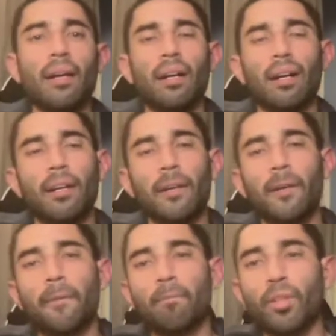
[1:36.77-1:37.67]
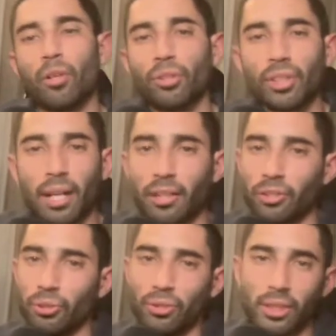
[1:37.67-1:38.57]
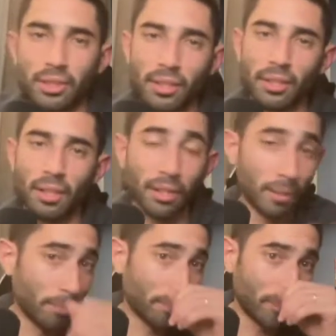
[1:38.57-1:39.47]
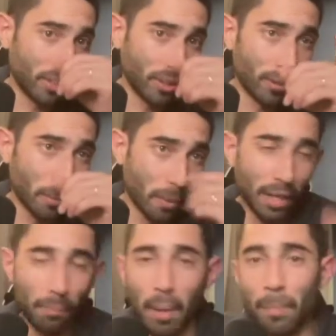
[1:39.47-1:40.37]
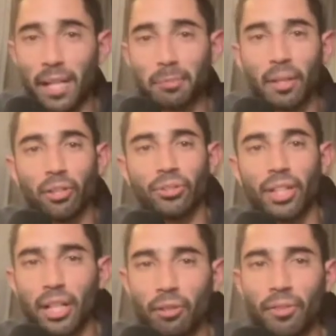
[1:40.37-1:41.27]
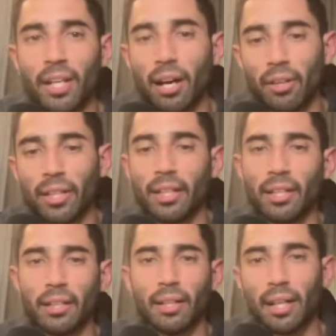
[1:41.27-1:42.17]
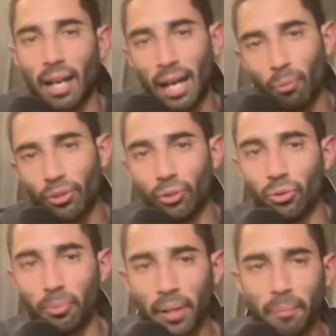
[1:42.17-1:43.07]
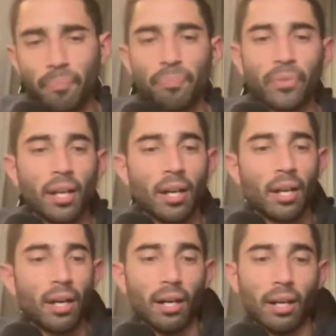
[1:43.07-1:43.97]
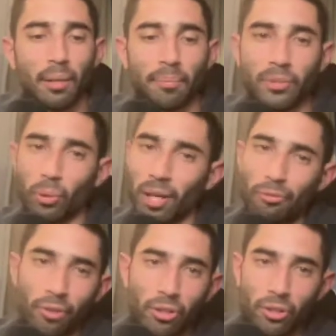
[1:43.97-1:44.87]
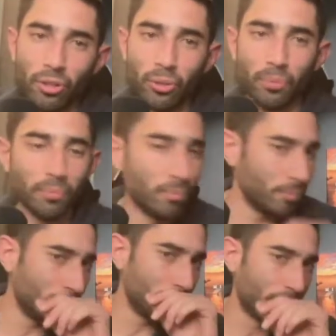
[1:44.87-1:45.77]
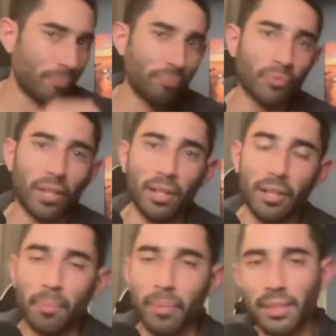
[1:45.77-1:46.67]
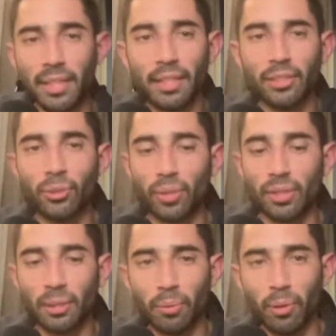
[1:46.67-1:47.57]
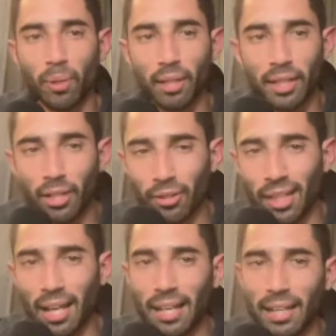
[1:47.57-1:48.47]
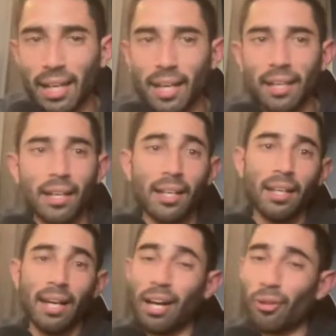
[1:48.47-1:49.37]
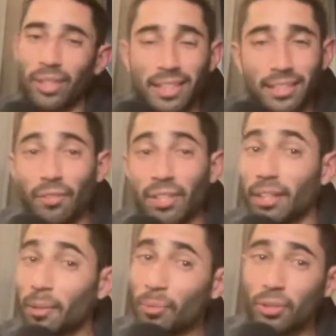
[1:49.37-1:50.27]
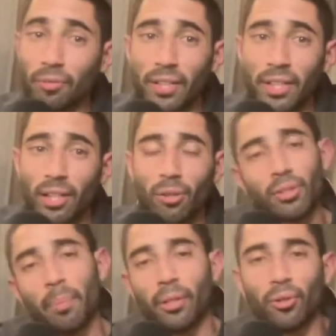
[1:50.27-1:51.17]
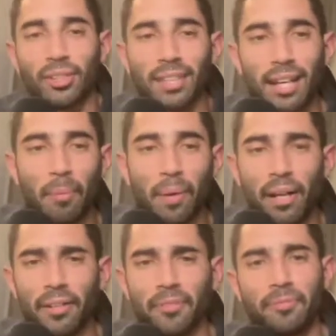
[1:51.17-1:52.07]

Shout out to you, Justin. I pass by your channel every now and again, and I like what you're doing, man. So without further ado, let's get into it and see what Kieran the Light got. I don't think he's ever done a music video, so I'm a little excited about it.